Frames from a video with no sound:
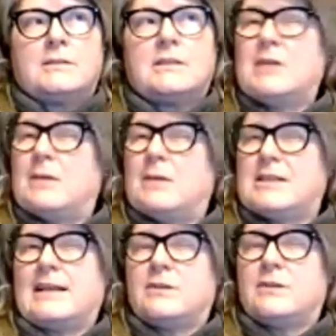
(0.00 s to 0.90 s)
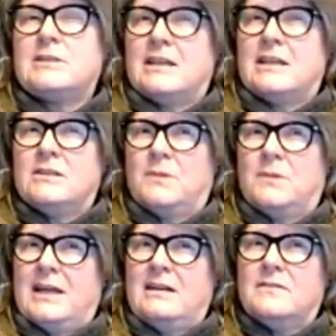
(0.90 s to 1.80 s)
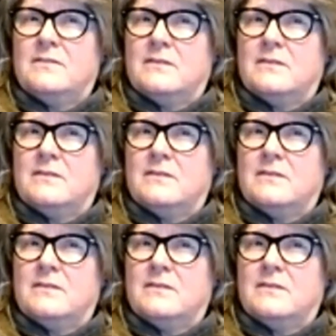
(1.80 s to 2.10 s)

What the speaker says: sometimes silos get in the way